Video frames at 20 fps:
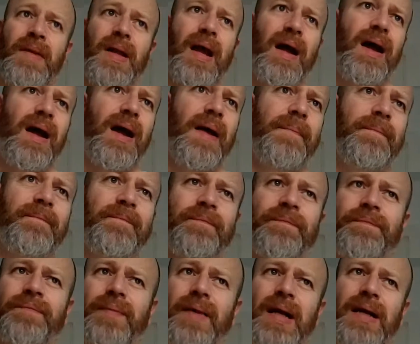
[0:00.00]
Um,
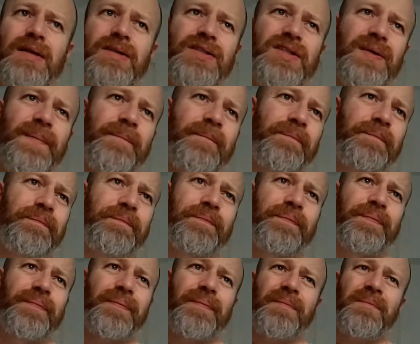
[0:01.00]
it's,
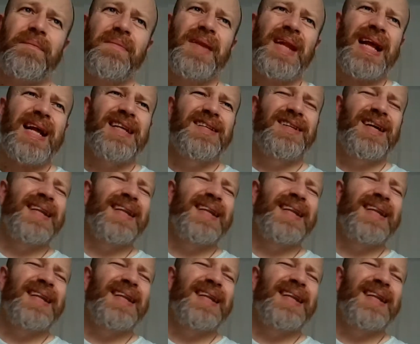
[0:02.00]
it's